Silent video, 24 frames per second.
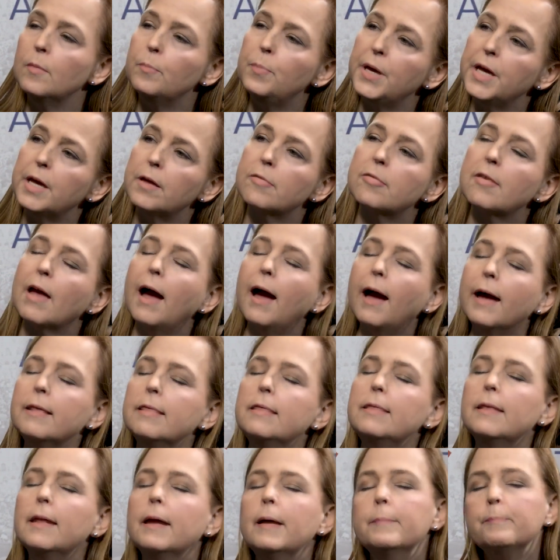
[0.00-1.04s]
Because I,
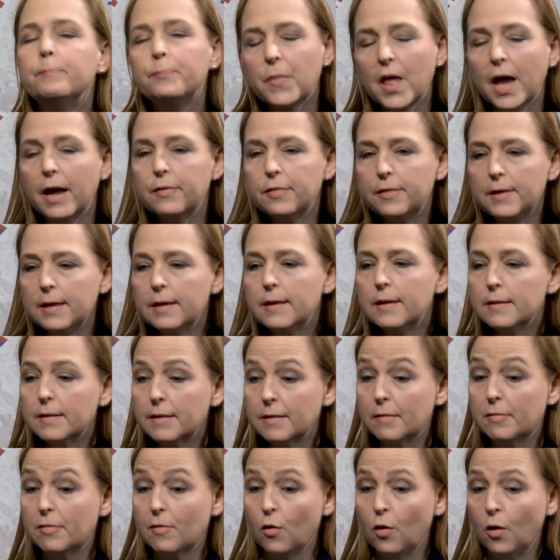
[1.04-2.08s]
th- I think in
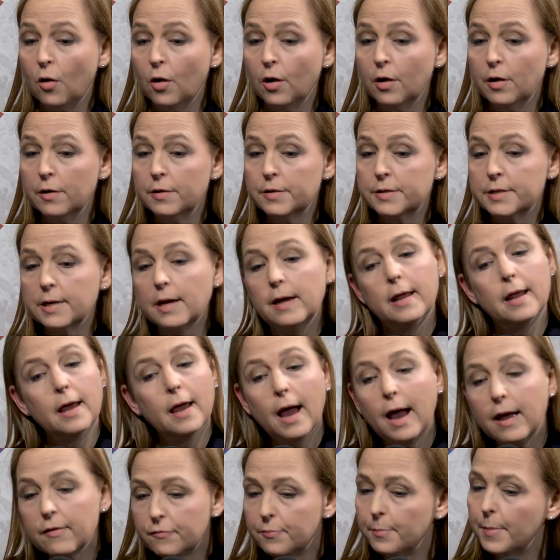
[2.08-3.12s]
his heart,
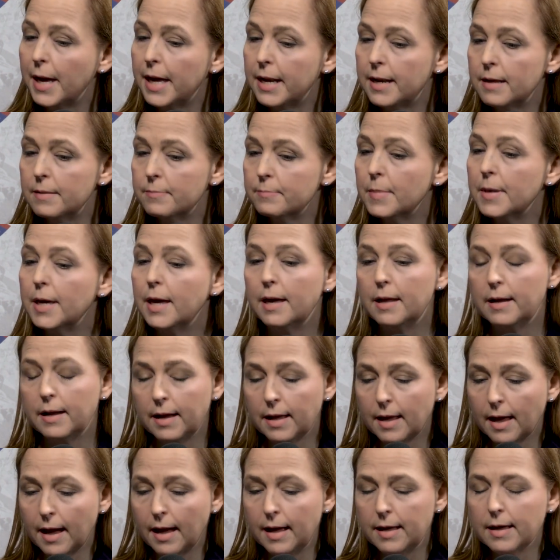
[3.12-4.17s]
I've met him and
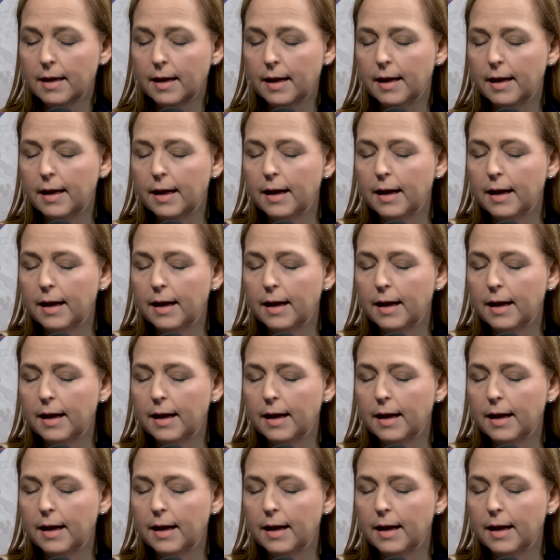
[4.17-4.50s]
I, I